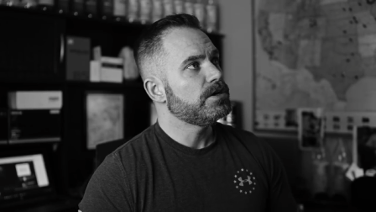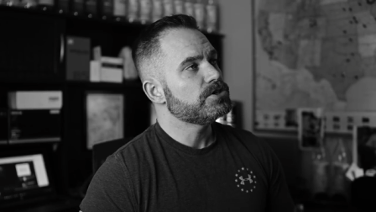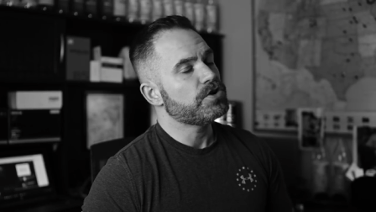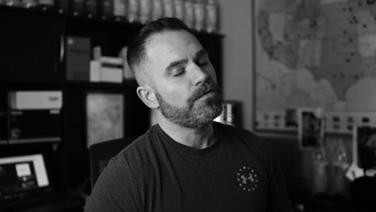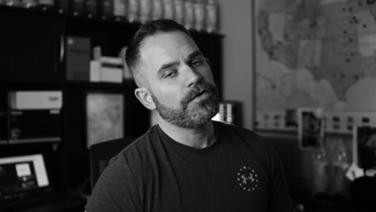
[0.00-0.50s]

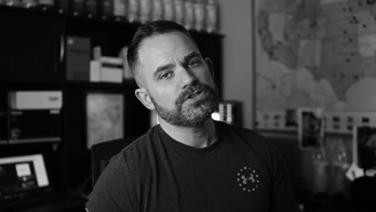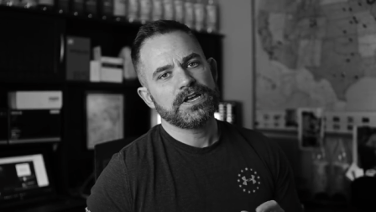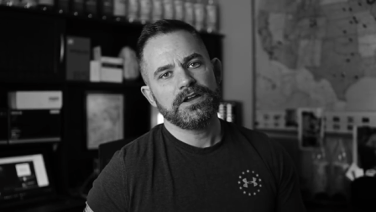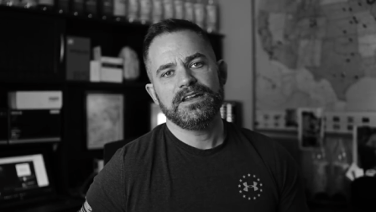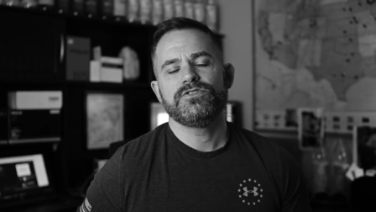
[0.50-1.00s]
So first
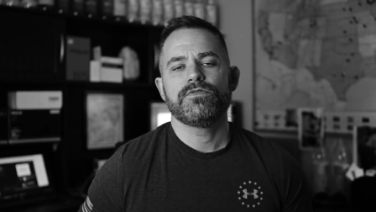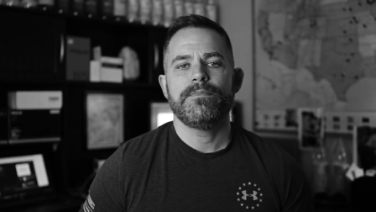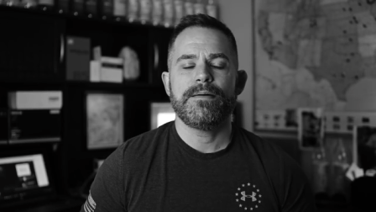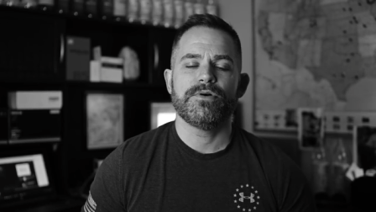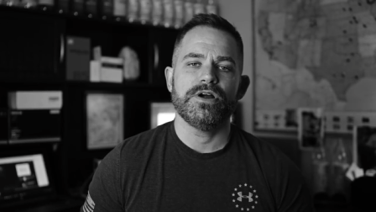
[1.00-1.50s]
thing you need to
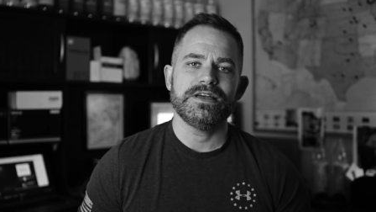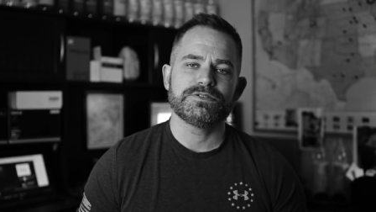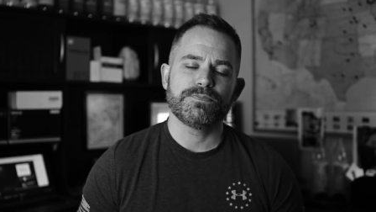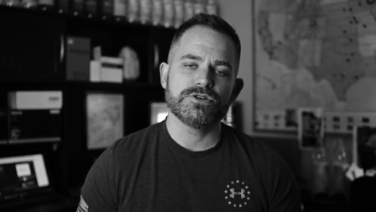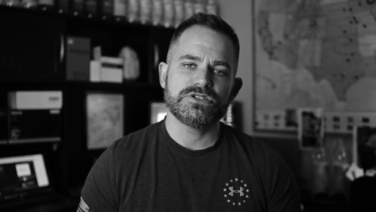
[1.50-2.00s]
remember
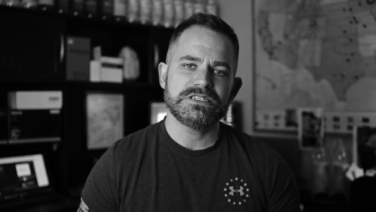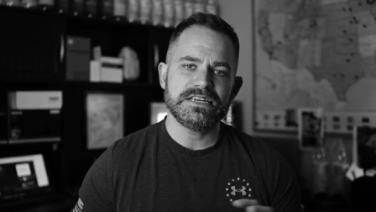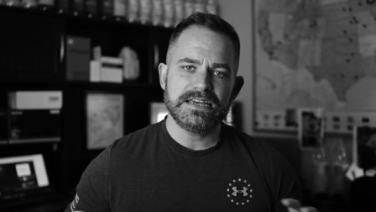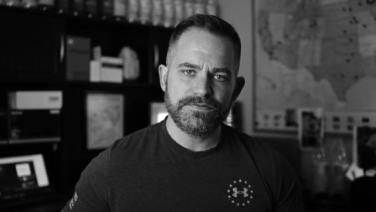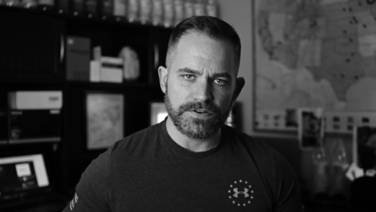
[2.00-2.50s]
is
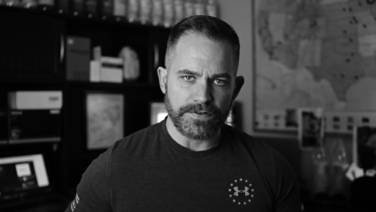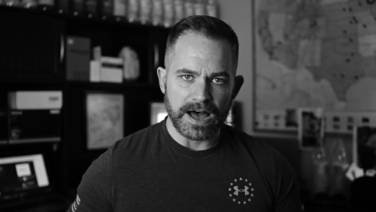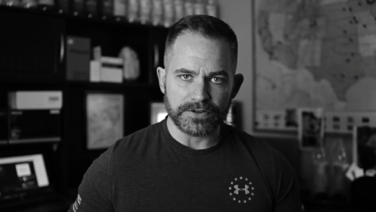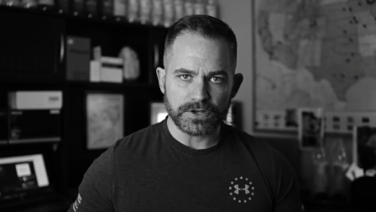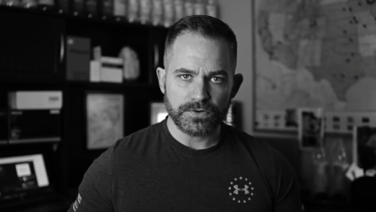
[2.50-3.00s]
perceived
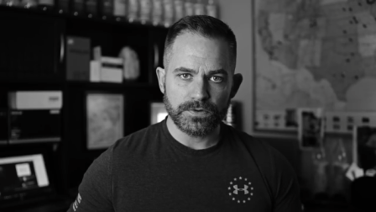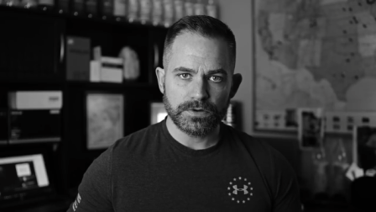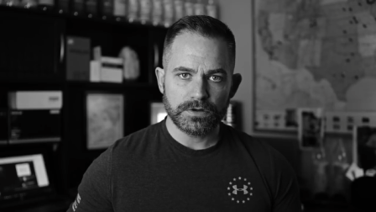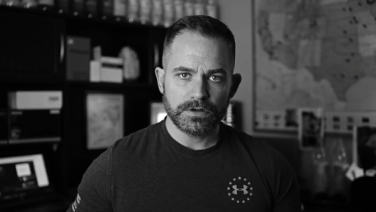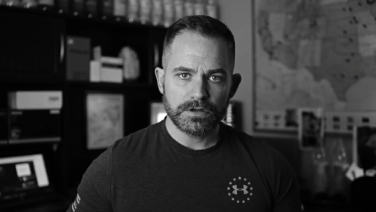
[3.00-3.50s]
value
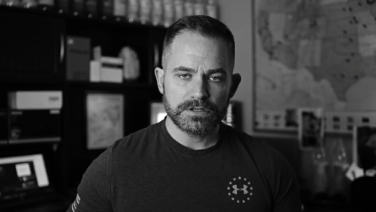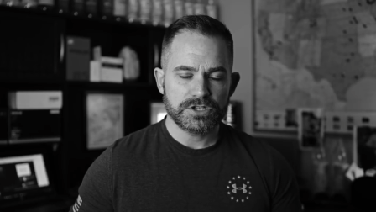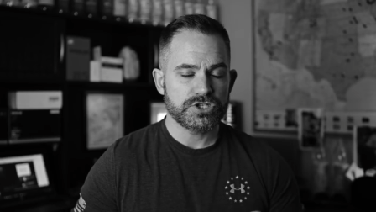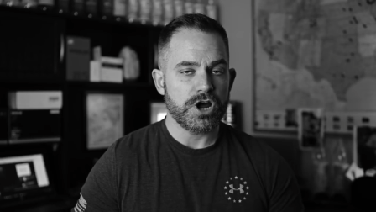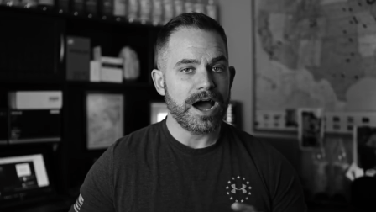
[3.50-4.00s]

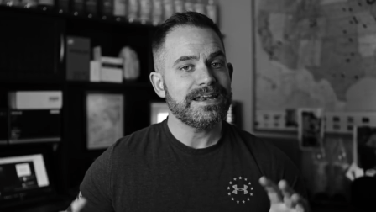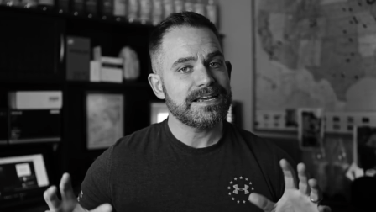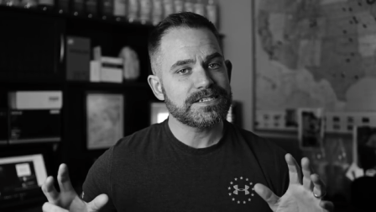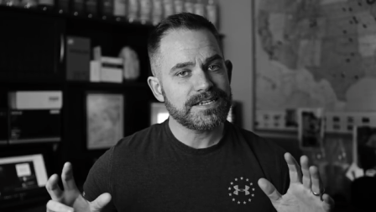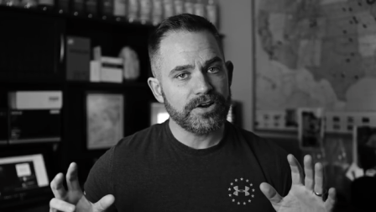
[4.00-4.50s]
does not
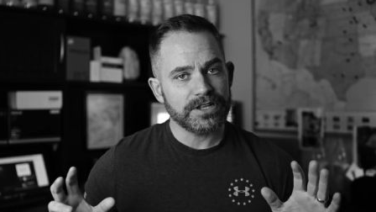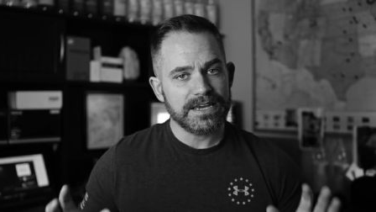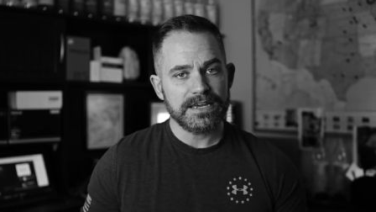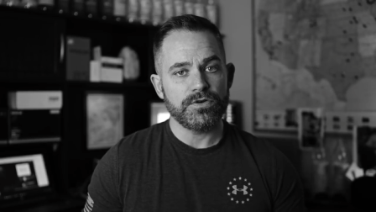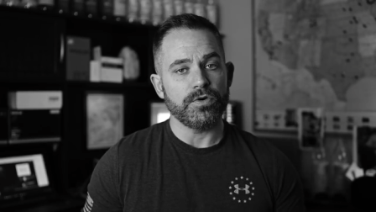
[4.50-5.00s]
necessarily
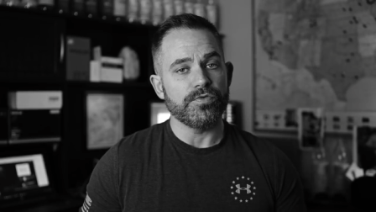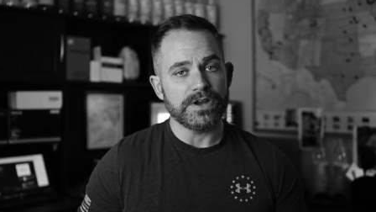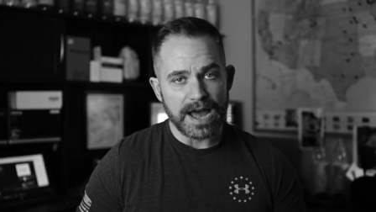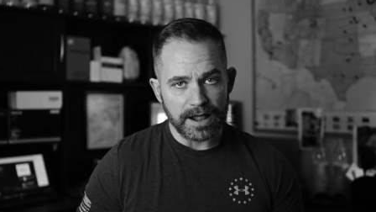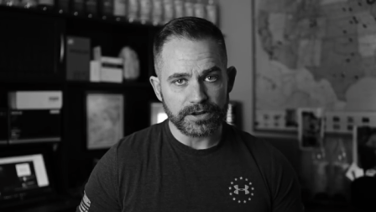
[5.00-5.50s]
equal
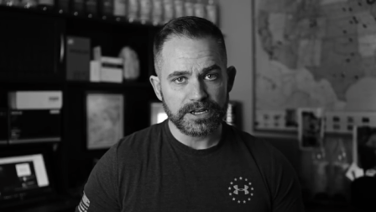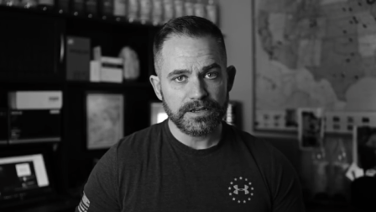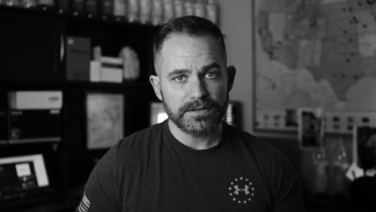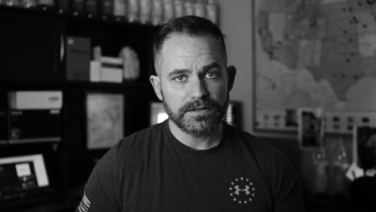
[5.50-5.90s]
reality.